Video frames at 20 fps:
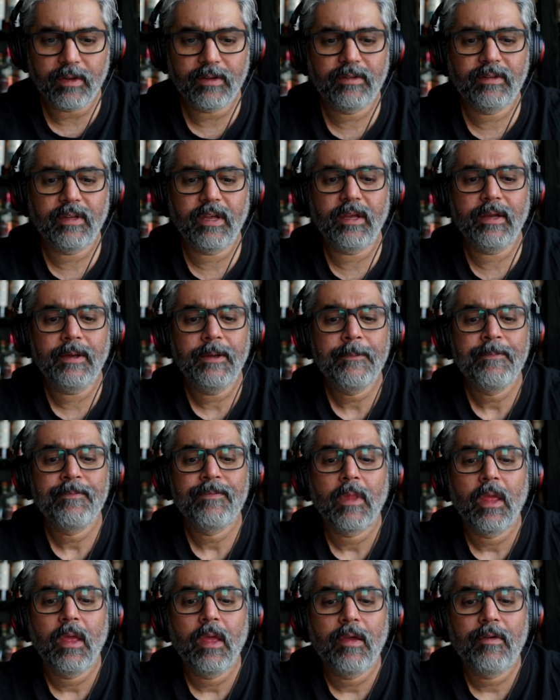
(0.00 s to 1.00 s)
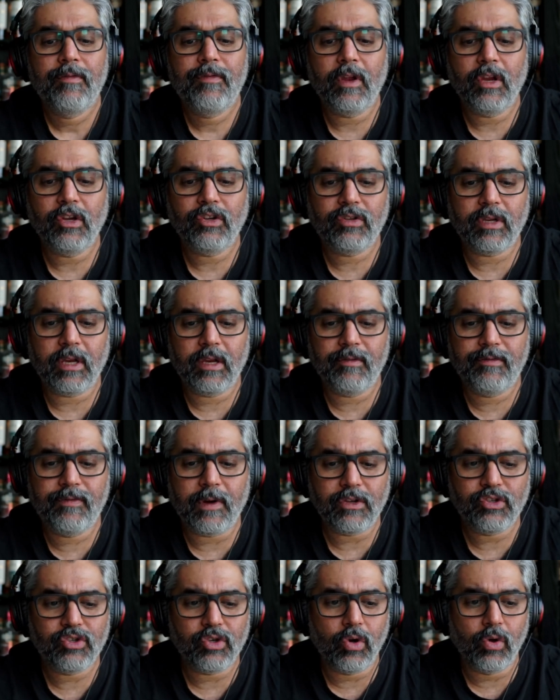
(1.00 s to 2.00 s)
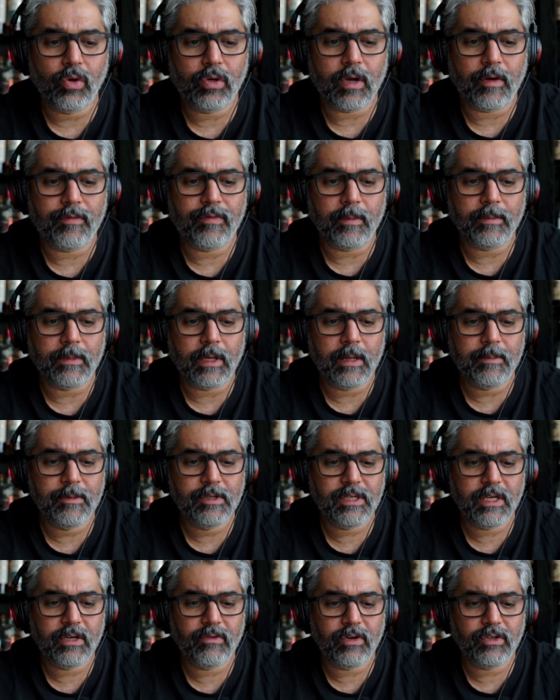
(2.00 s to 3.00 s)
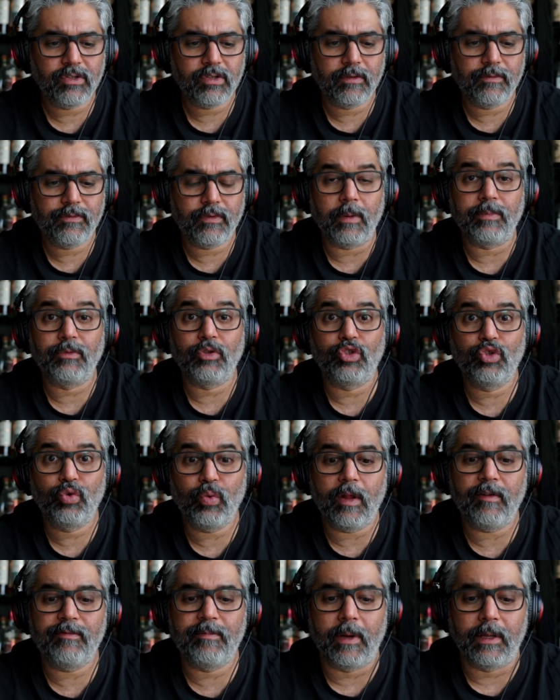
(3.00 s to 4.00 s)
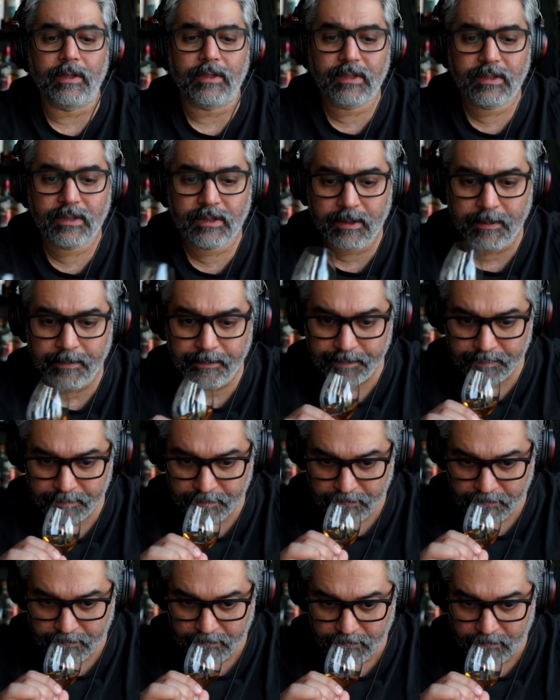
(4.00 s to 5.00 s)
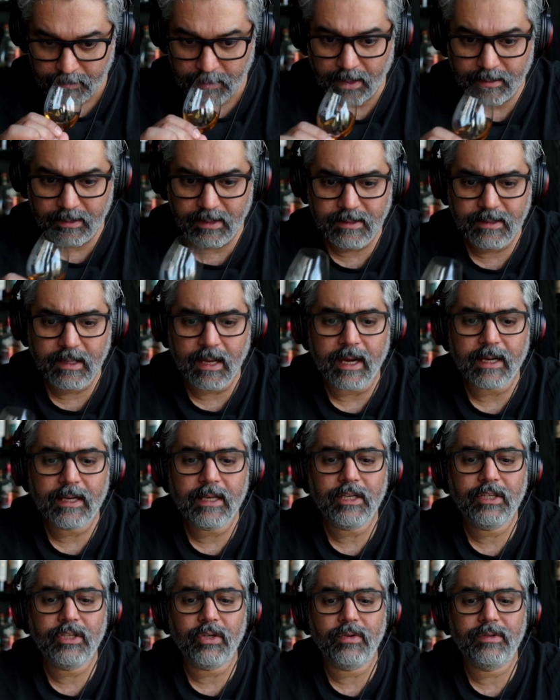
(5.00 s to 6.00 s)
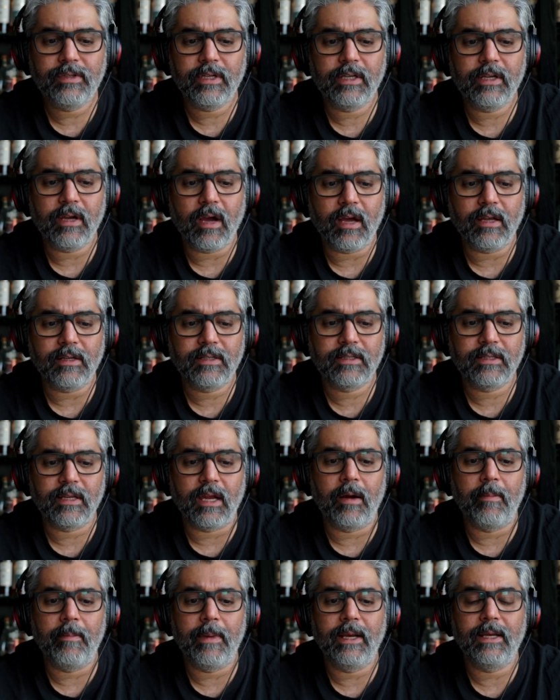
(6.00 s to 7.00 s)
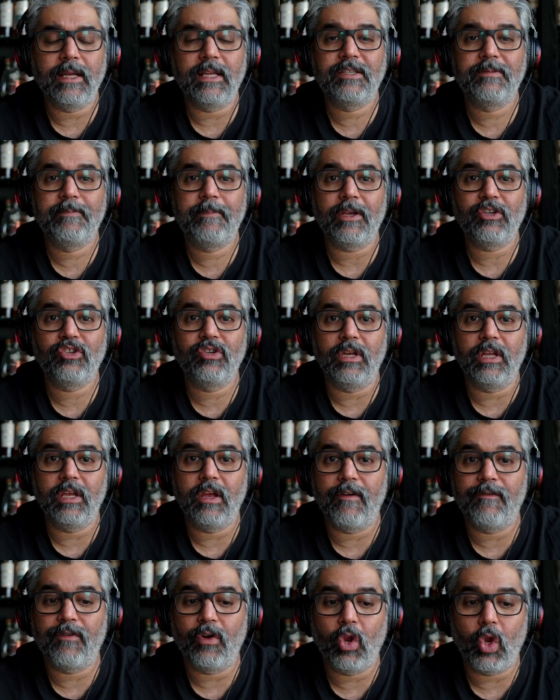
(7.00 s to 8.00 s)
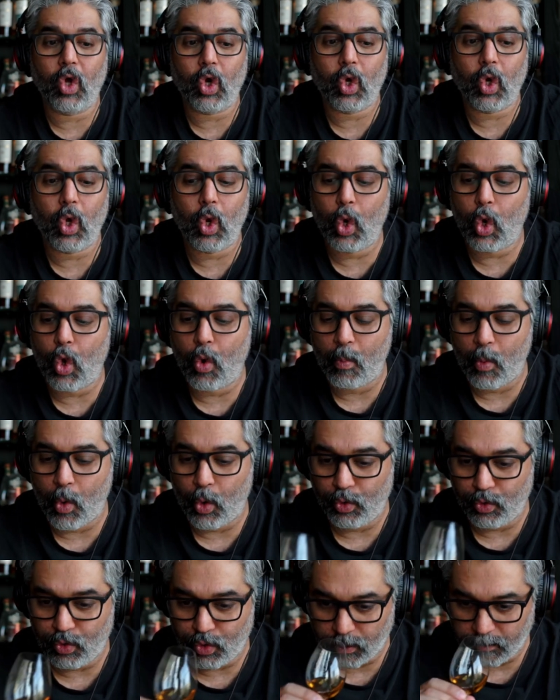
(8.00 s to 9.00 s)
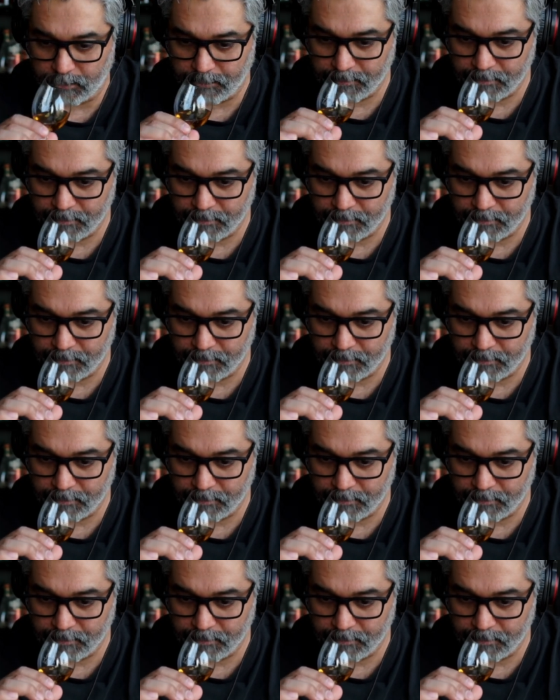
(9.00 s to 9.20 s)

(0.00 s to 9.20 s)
does it say? Finished in French oak from the Limousine region for up to 12 months. These lightly toasted casks are made especially for Loch Lomond.